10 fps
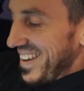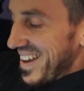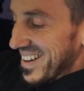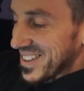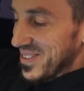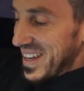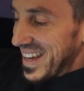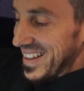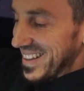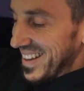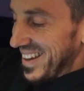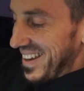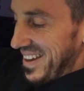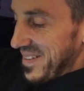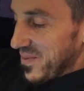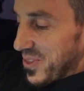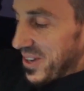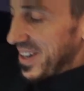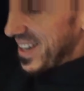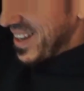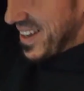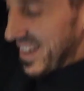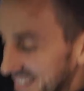Yeah, because we hit 30